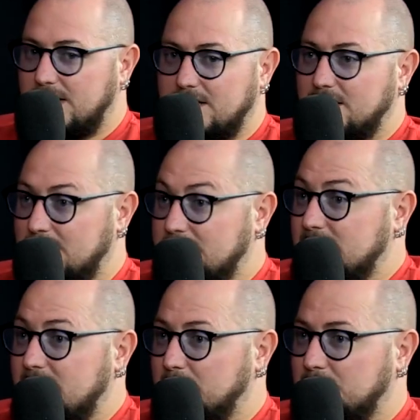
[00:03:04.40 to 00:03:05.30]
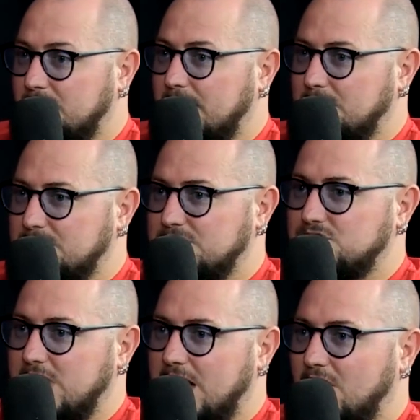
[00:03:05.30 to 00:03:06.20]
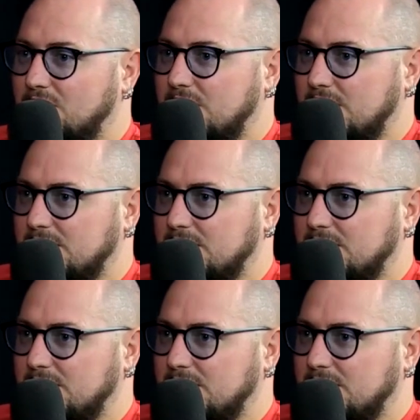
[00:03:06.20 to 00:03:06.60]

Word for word: then it did happen, and that was the start of it,